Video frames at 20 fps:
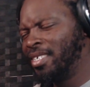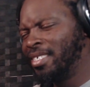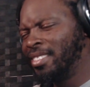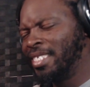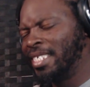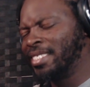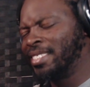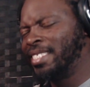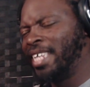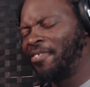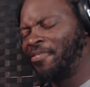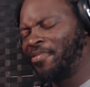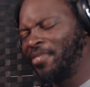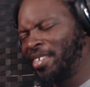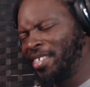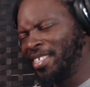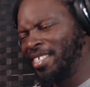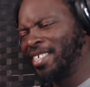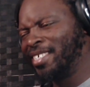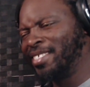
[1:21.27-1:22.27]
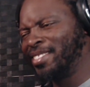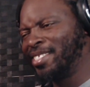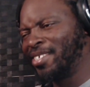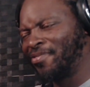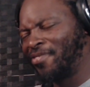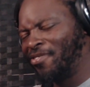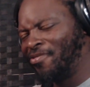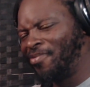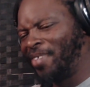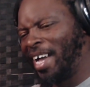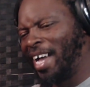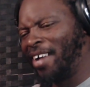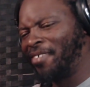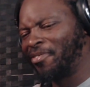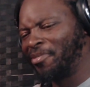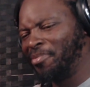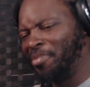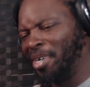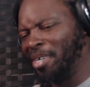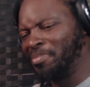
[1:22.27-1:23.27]
This is definitely a different vibe
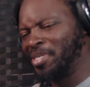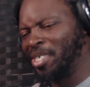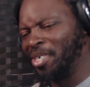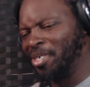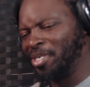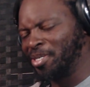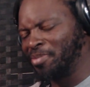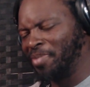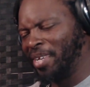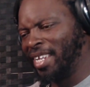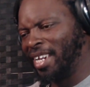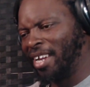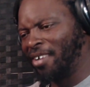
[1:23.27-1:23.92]
from Upchurch, man.